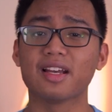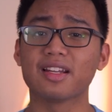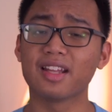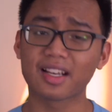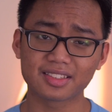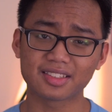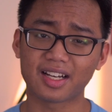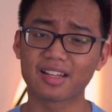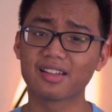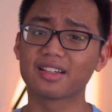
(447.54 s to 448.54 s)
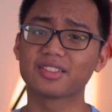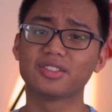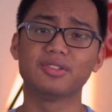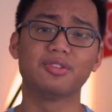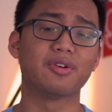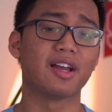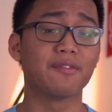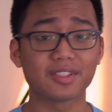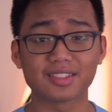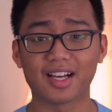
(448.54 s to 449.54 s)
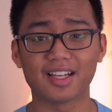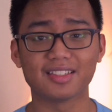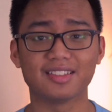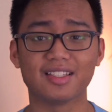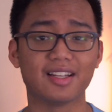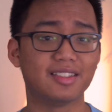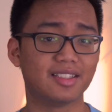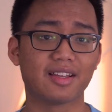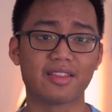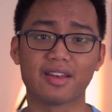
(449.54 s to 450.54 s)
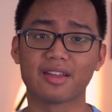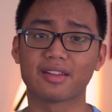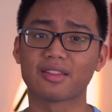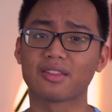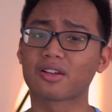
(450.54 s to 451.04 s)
Next, I'd like to emphasize the idea that